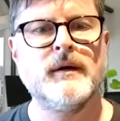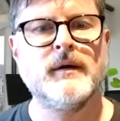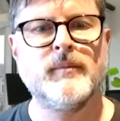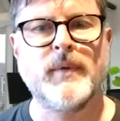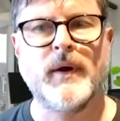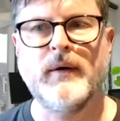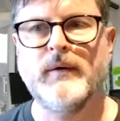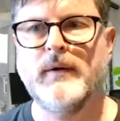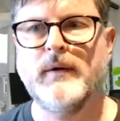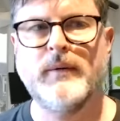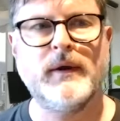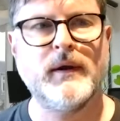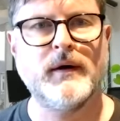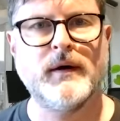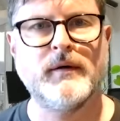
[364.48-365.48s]
Apparently we're
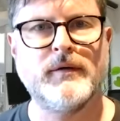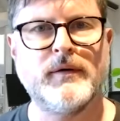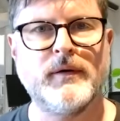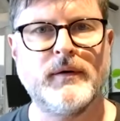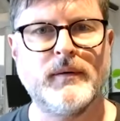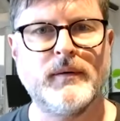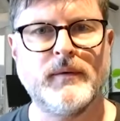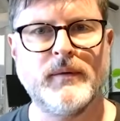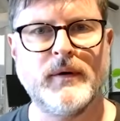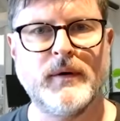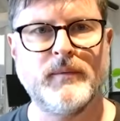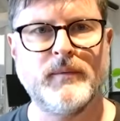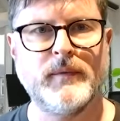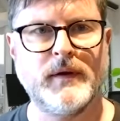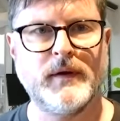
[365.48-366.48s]
live.
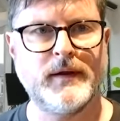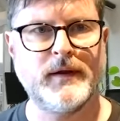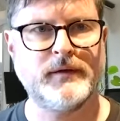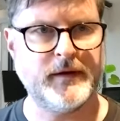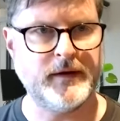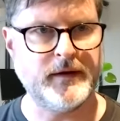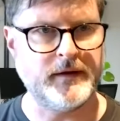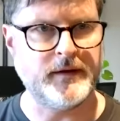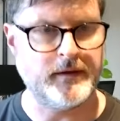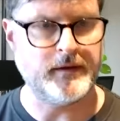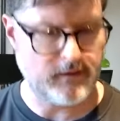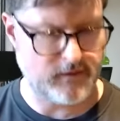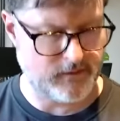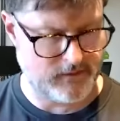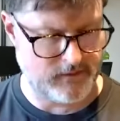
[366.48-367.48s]
Well, let's see.
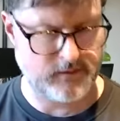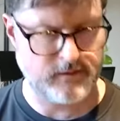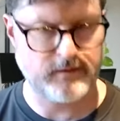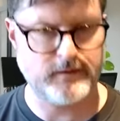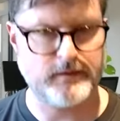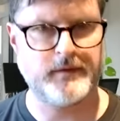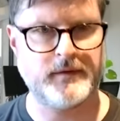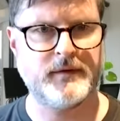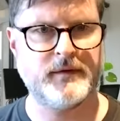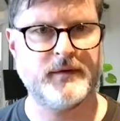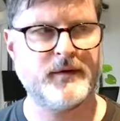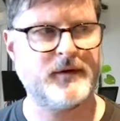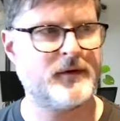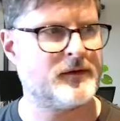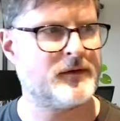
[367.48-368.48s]

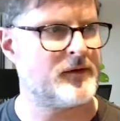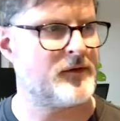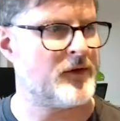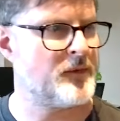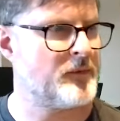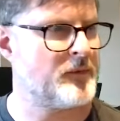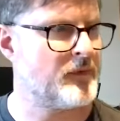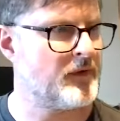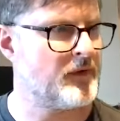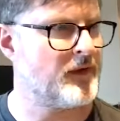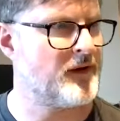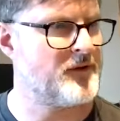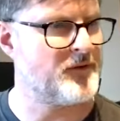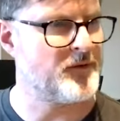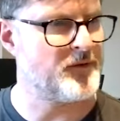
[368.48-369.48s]
I'm going to see if I'm
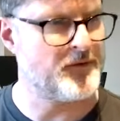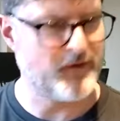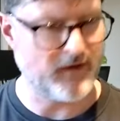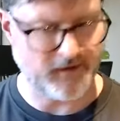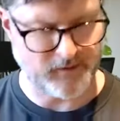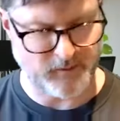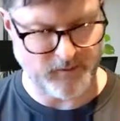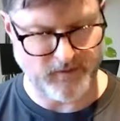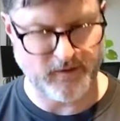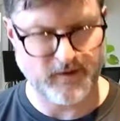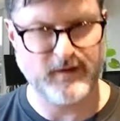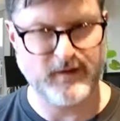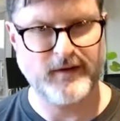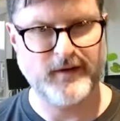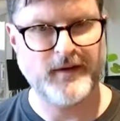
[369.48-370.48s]
live on Facebook.
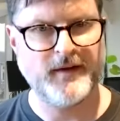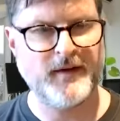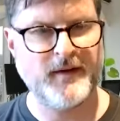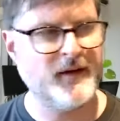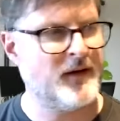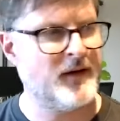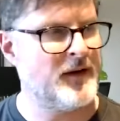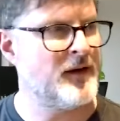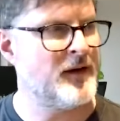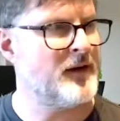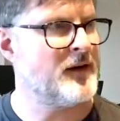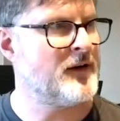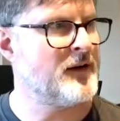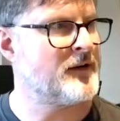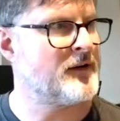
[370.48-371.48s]

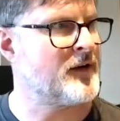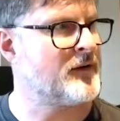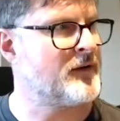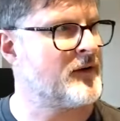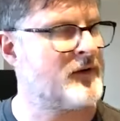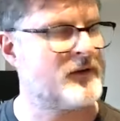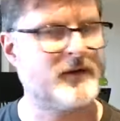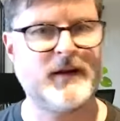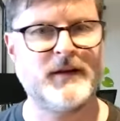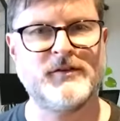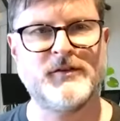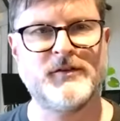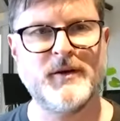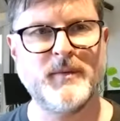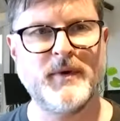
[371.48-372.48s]
Oh, I don't know. I should get
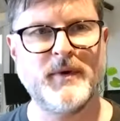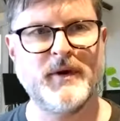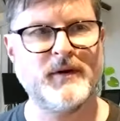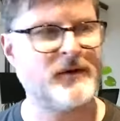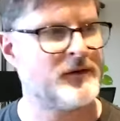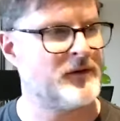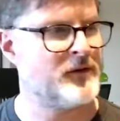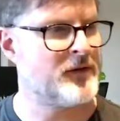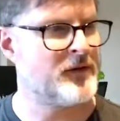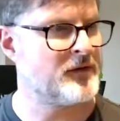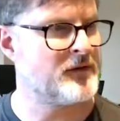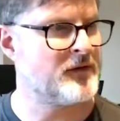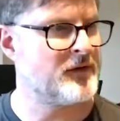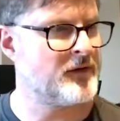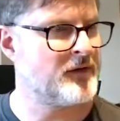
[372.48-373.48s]
StreamYard or something,
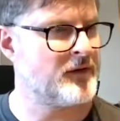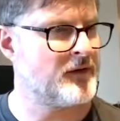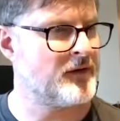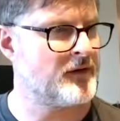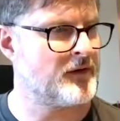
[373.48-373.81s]
shouldn't I?